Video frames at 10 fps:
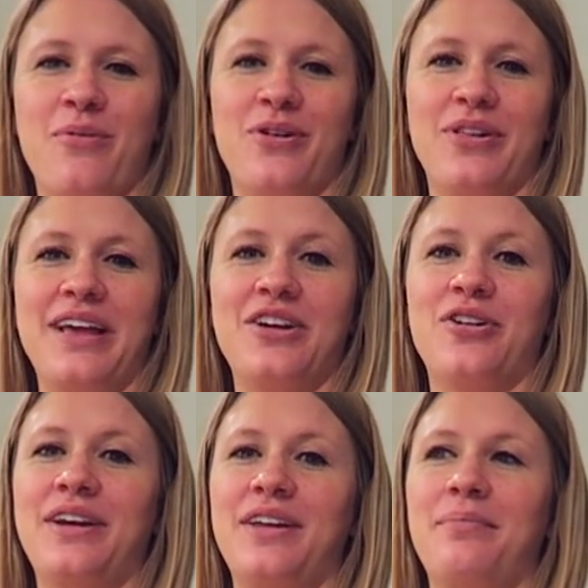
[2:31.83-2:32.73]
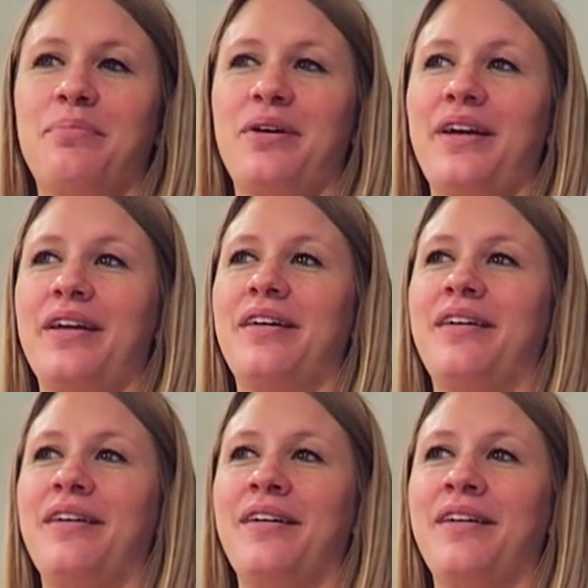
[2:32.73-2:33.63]
when they're later in it. But
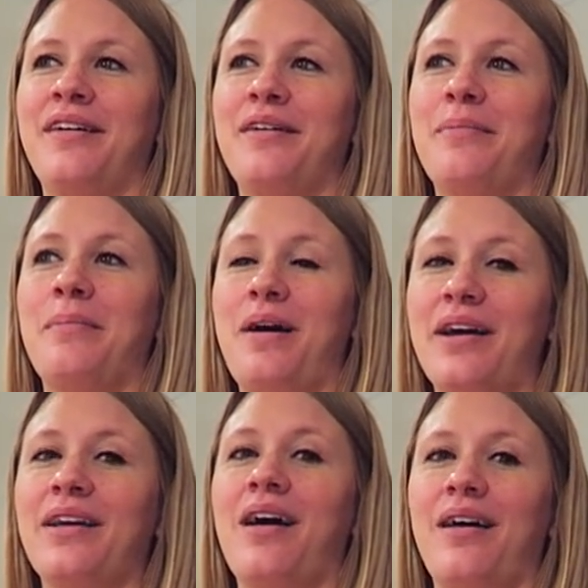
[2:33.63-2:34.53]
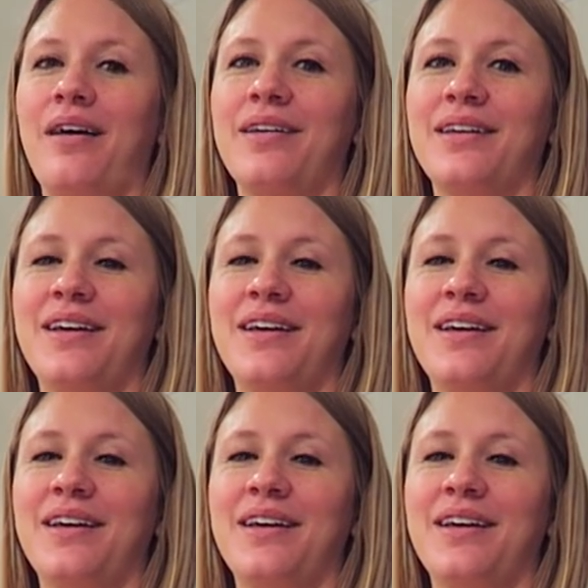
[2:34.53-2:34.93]
my God,